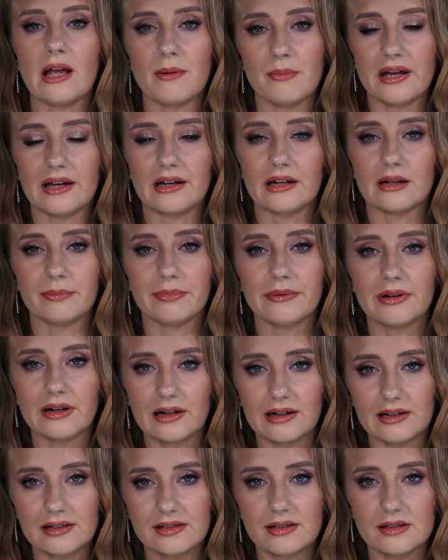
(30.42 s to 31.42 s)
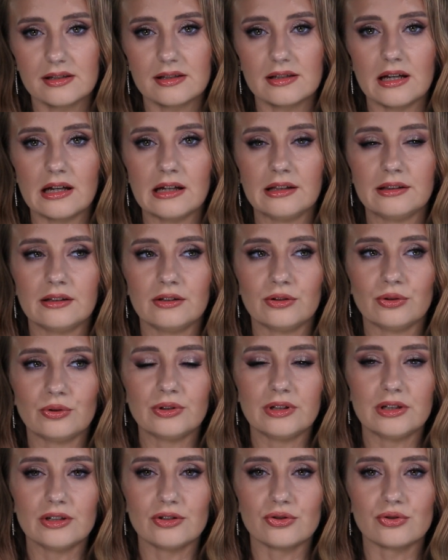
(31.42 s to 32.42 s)
a makeup artist and you
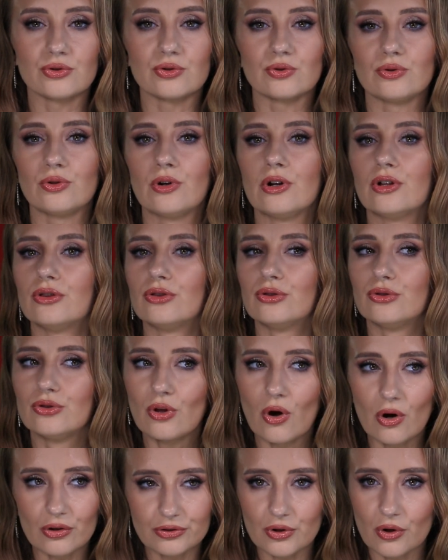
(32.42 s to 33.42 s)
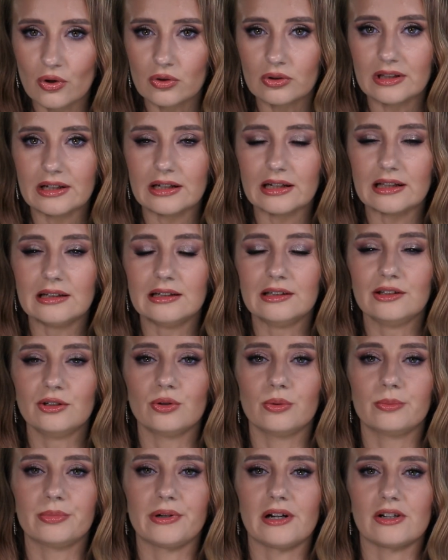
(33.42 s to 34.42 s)
need to not only clean
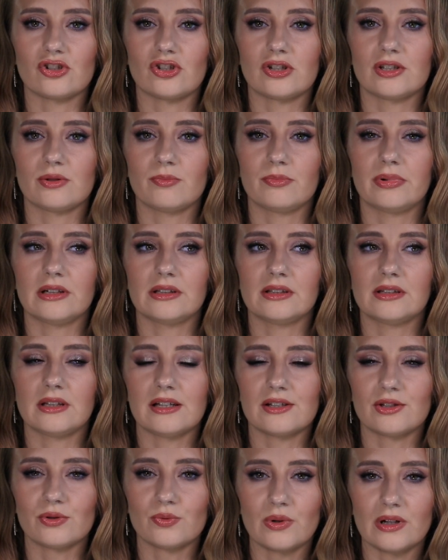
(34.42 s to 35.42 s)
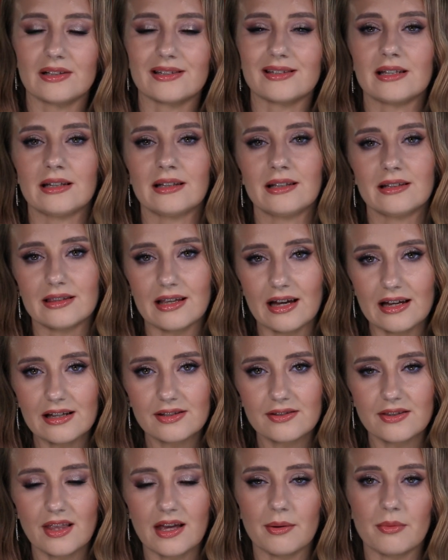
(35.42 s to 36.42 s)
your brushes but as well
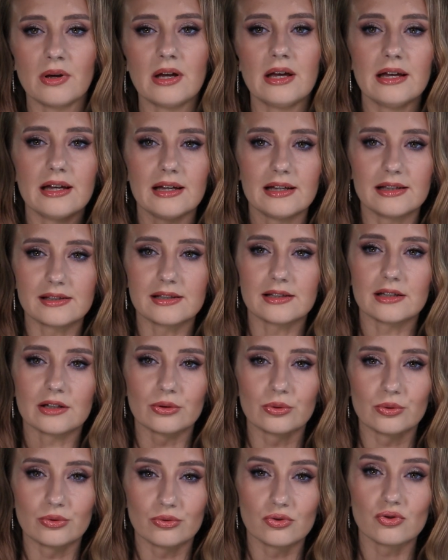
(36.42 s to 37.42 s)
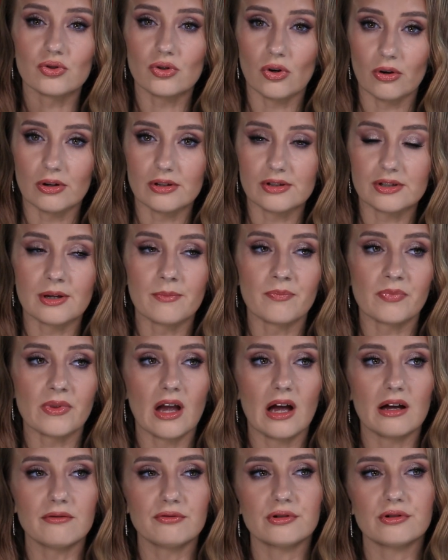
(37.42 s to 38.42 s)
sanitize them, it's a good choice.
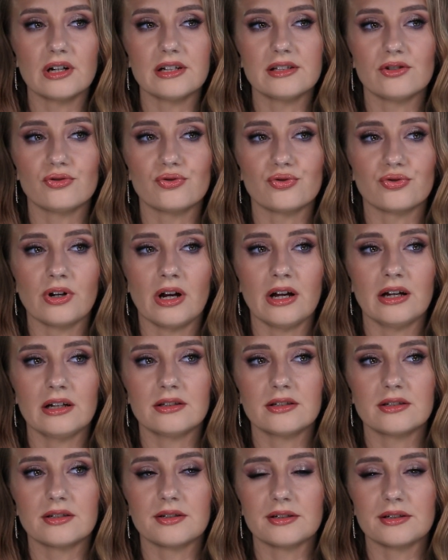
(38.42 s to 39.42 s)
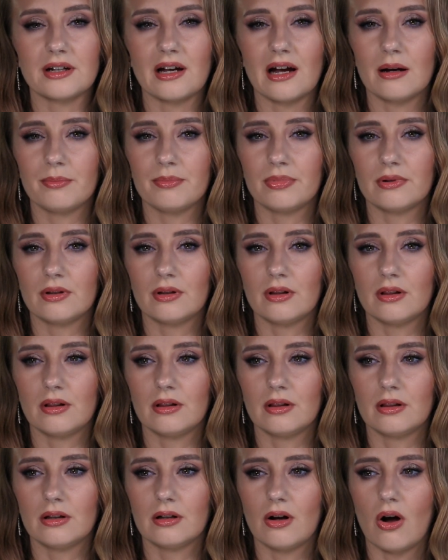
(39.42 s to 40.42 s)
I've already tried a
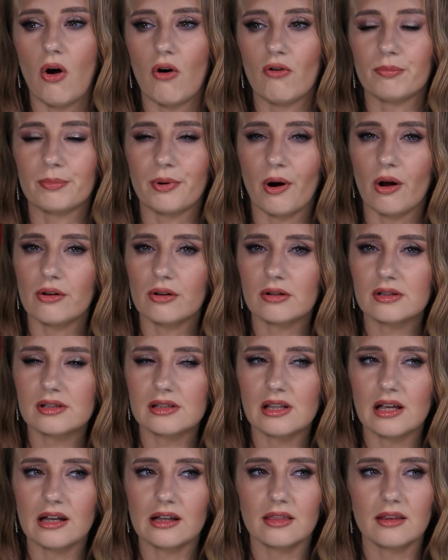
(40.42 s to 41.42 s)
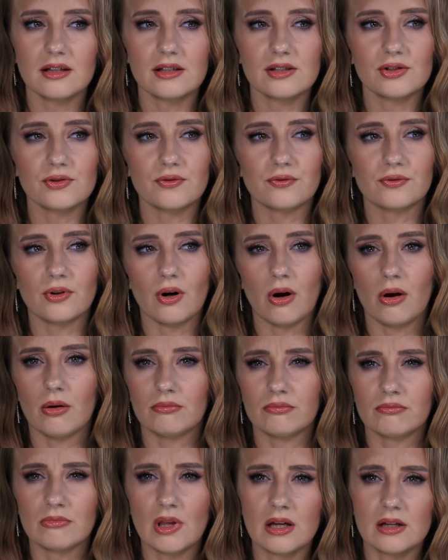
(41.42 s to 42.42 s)
couple of products like this
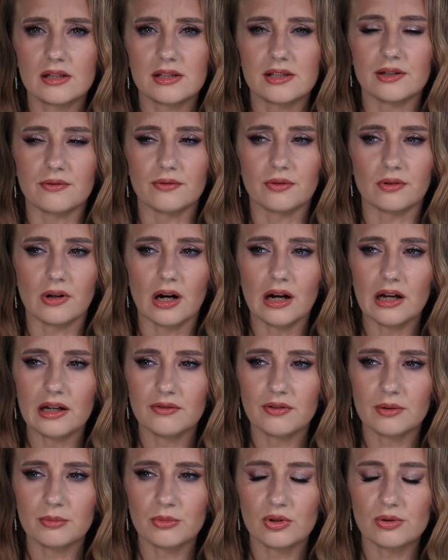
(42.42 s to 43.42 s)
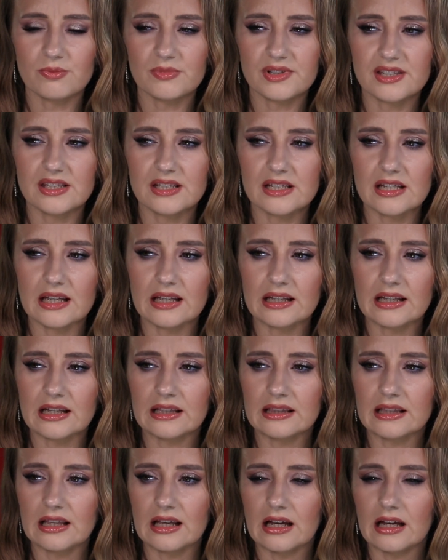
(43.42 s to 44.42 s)
from Sephora, if I'm not
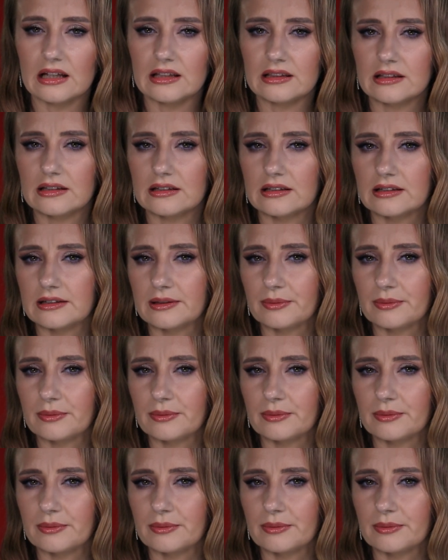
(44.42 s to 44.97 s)
mistaken, and